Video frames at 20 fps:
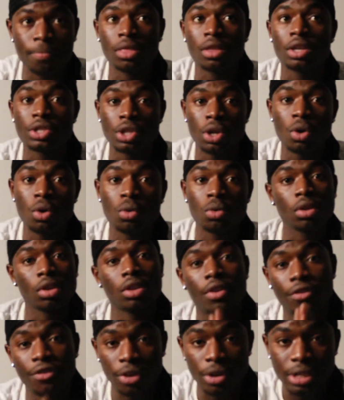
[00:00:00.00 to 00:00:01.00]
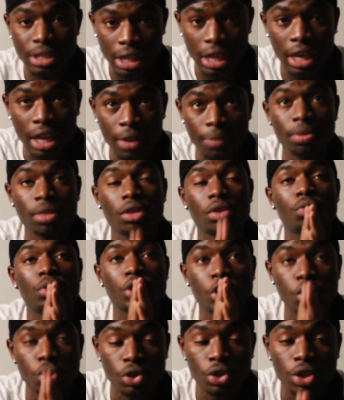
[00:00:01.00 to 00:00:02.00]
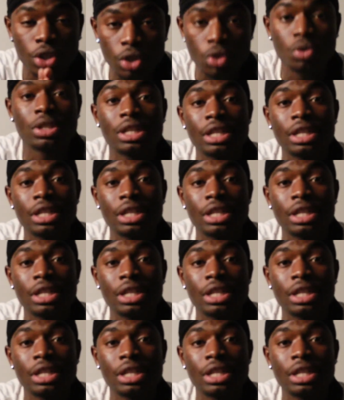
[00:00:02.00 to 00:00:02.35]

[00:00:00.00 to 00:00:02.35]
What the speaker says: So the first thing what you should do to